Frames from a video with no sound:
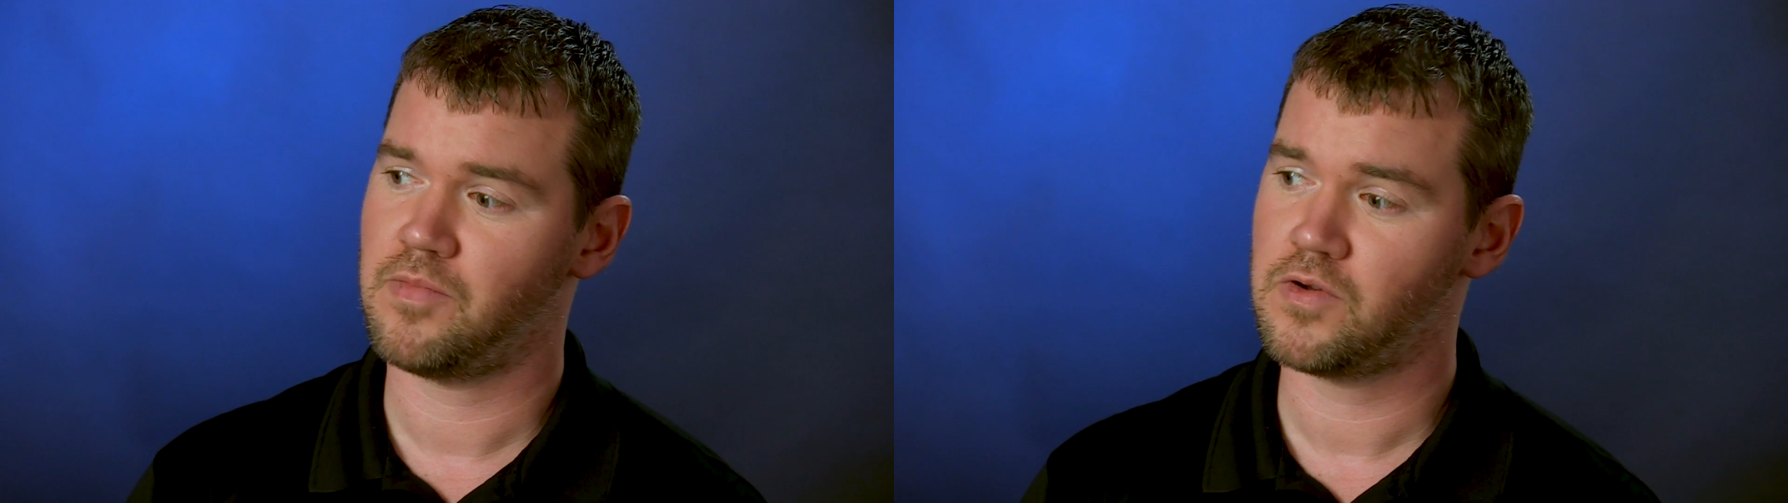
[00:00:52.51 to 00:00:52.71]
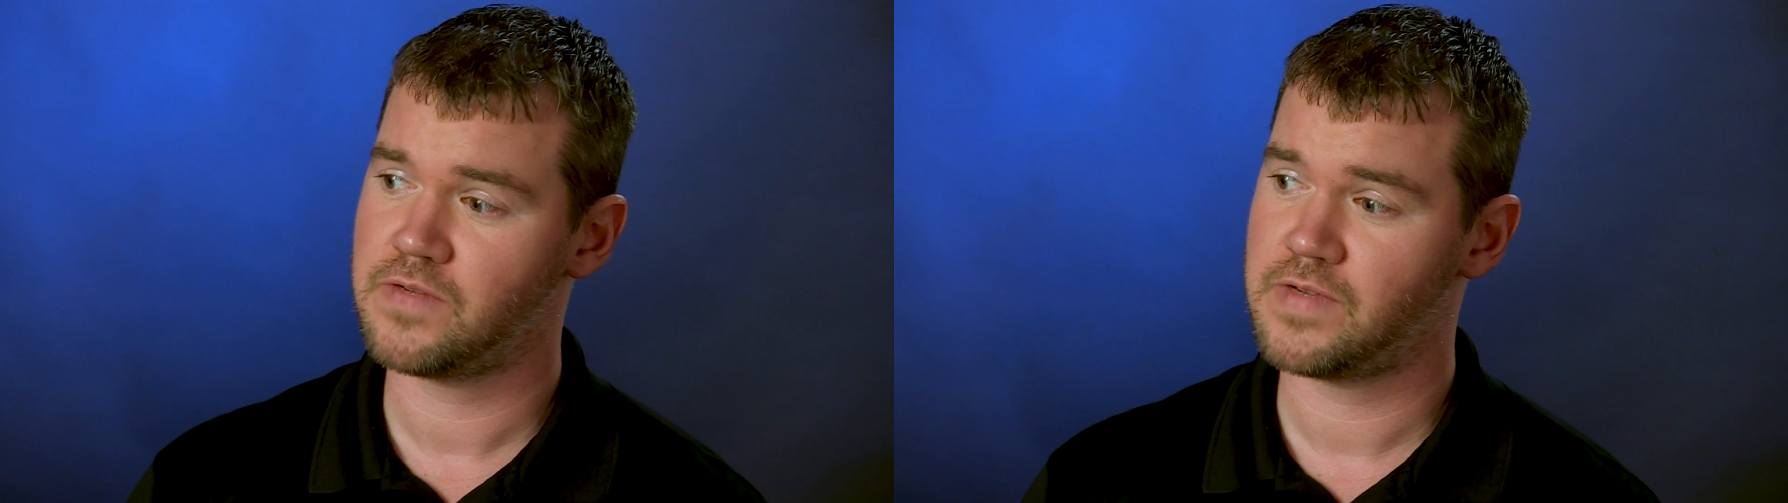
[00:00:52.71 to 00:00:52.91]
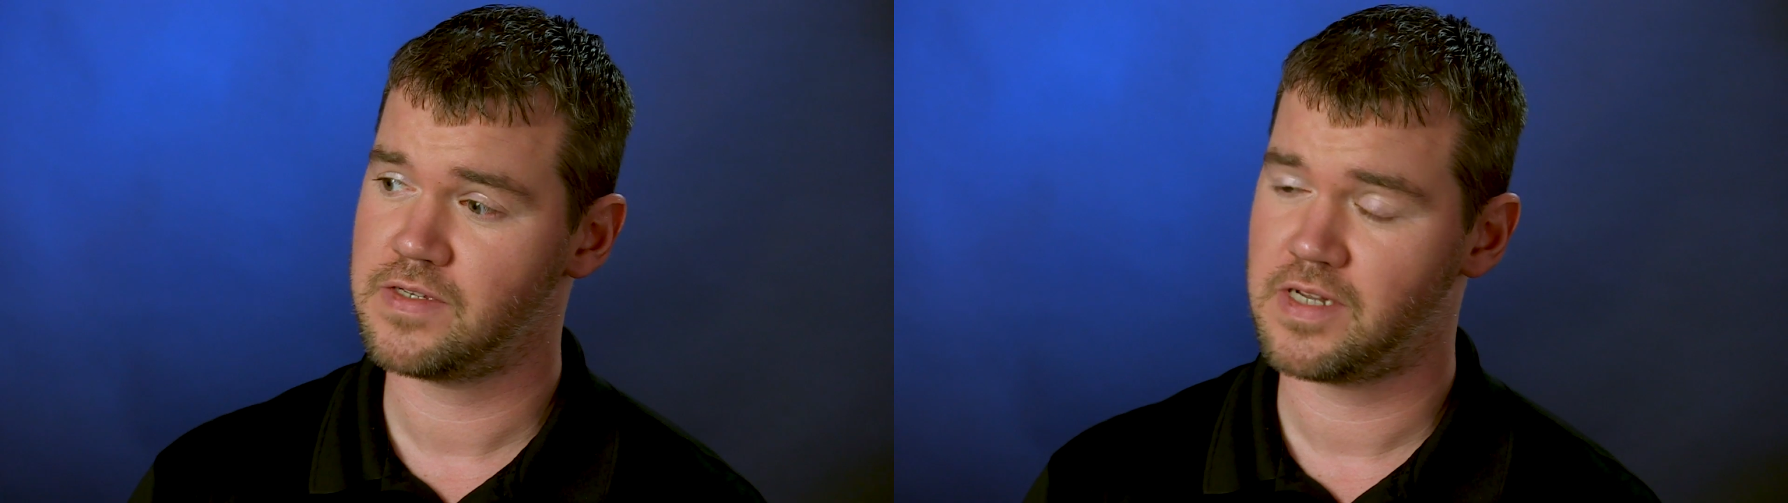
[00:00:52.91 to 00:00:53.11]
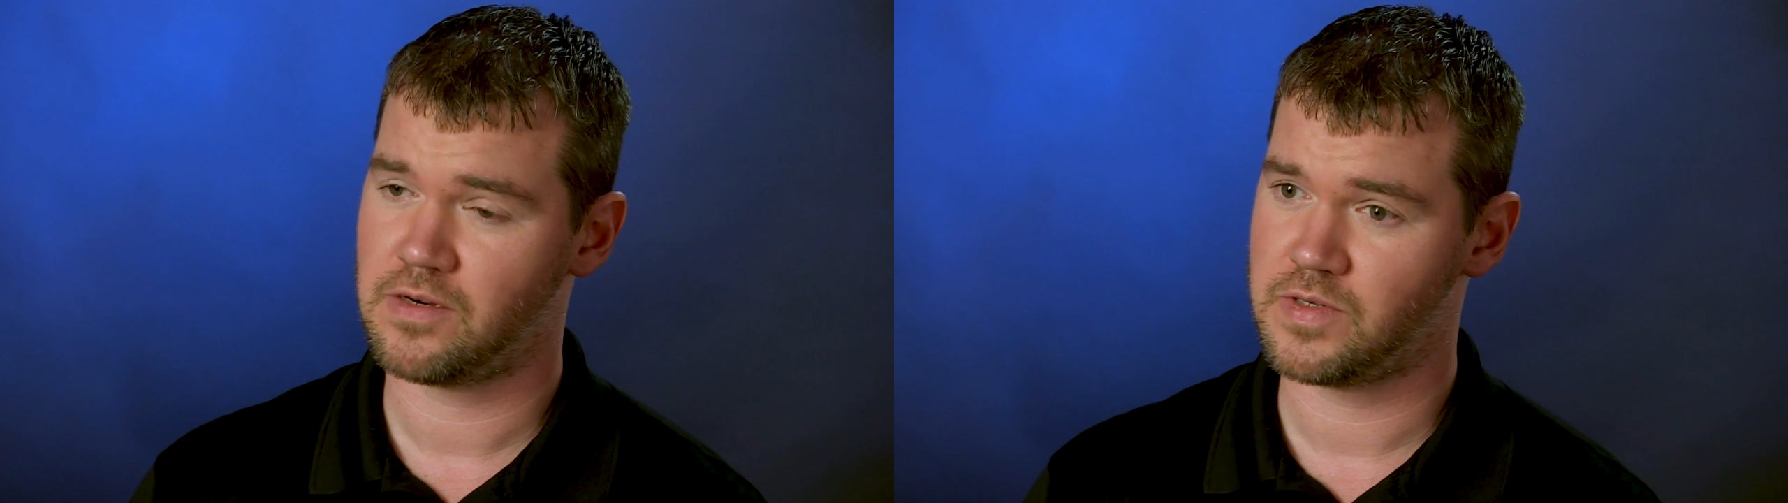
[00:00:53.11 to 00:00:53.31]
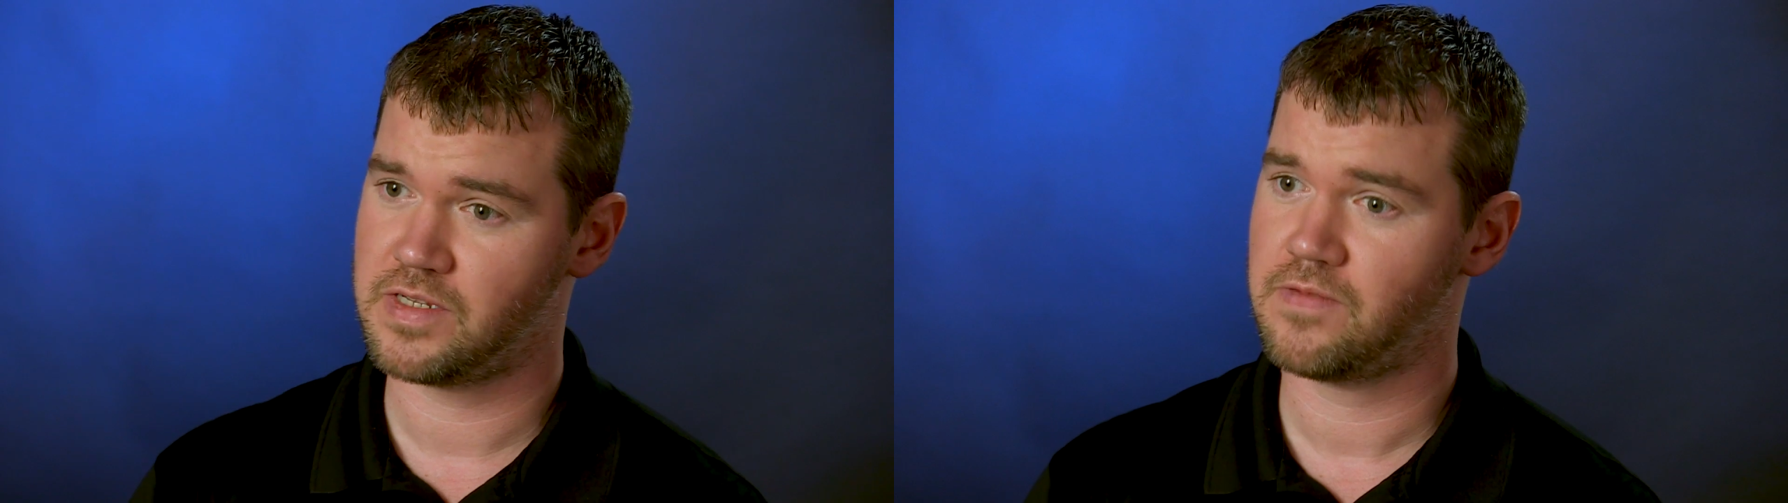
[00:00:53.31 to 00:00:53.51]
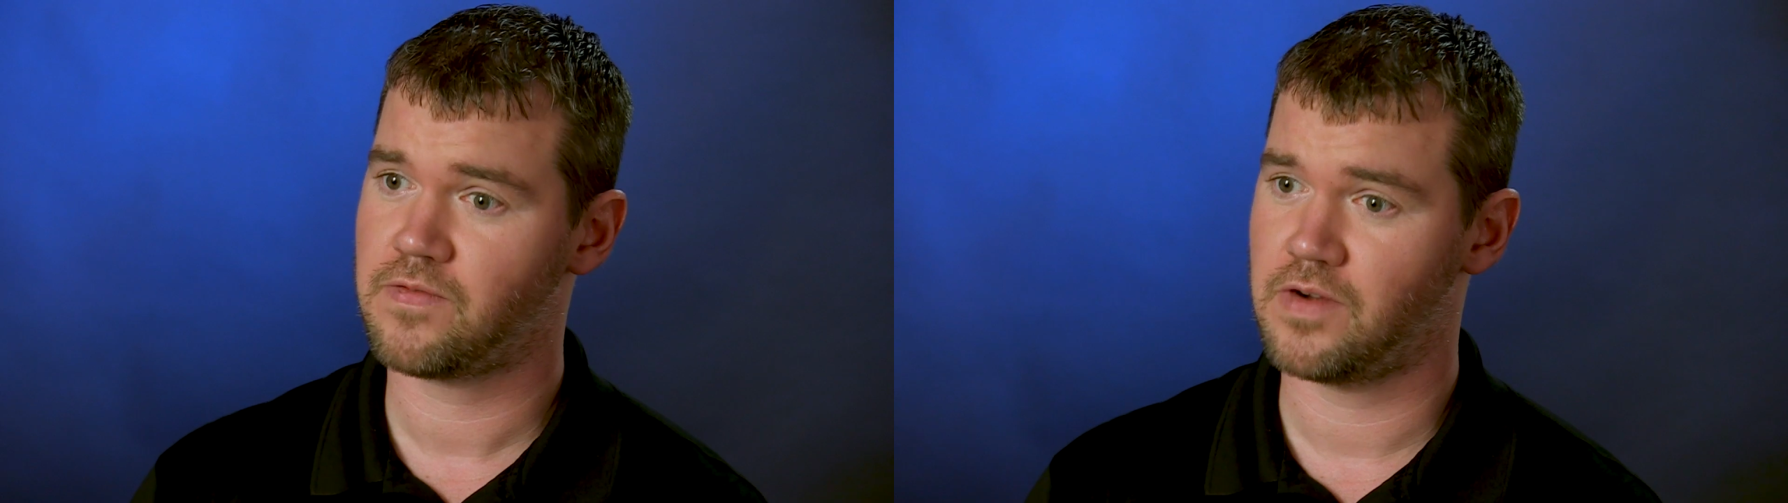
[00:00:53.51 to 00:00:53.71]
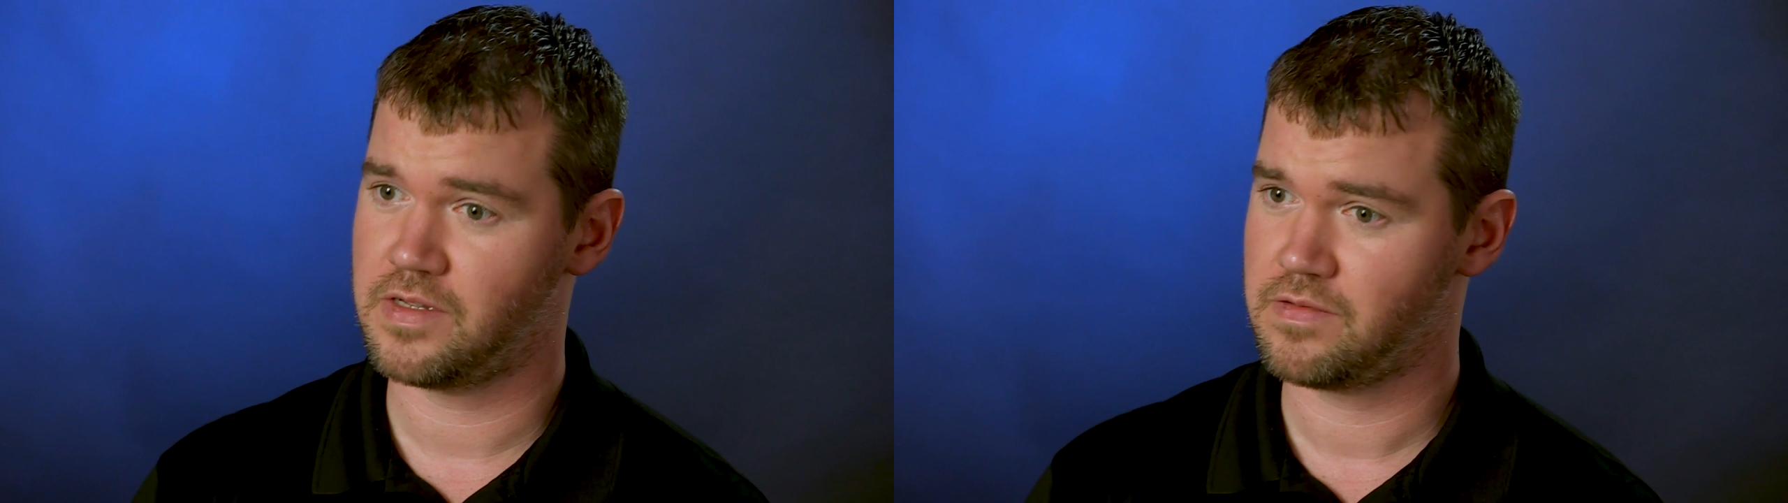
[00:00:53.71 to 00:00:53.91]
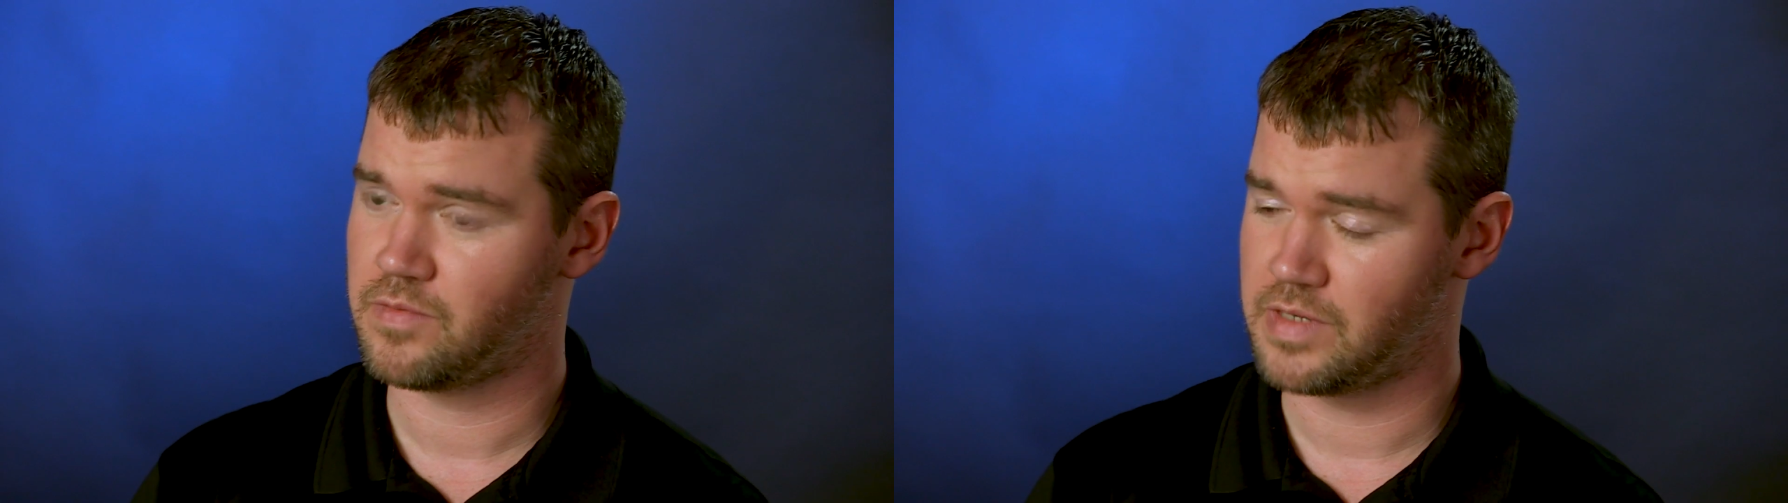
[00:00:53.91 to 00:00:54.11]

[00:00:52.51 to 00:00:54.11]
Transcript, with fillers: Most of his tear was in the front.